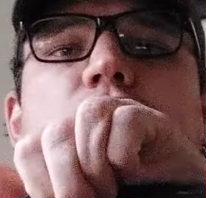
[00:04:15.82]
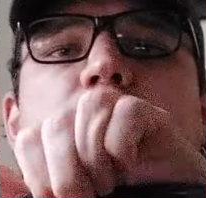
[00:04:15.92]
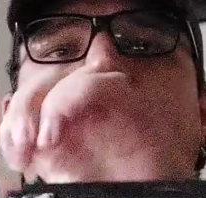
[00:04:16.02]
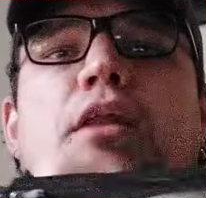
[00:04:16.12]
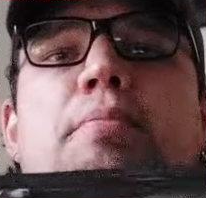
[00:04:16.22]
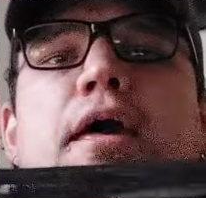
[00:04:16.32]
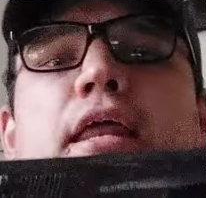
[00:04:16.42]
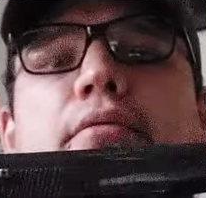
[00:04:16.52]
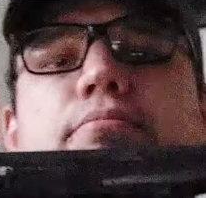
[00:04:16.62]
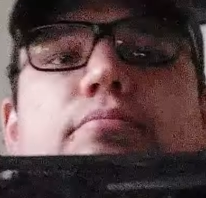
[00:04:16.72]

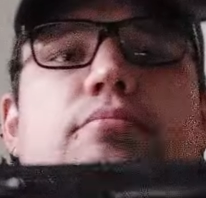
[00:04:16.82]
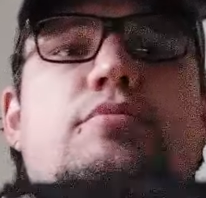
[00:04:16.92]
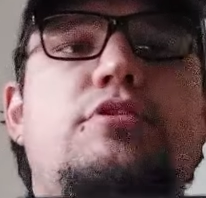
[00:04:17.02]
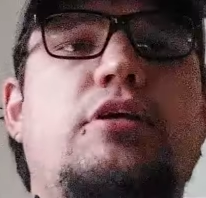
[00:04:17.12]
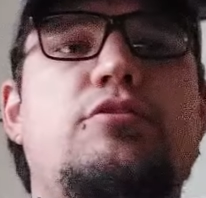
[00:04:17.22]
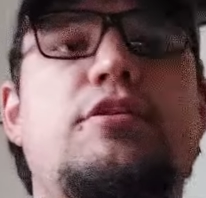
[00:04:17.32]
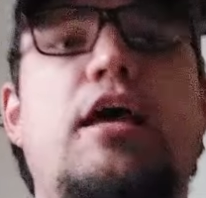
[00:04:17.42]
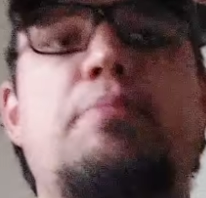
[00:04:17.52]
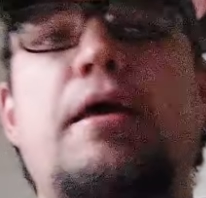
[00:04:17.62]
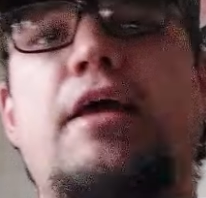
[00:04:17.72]
semi-automatic single
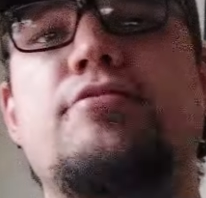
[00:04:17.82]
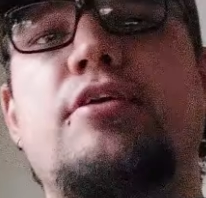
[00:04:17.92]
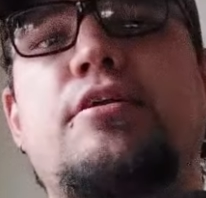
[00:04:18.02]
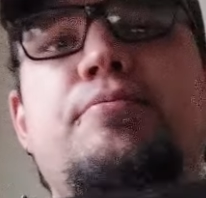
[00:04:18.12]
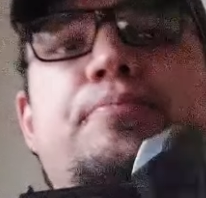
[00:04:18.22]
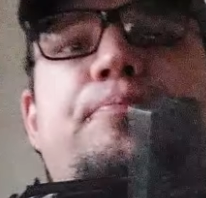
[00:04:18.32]
stack magazine.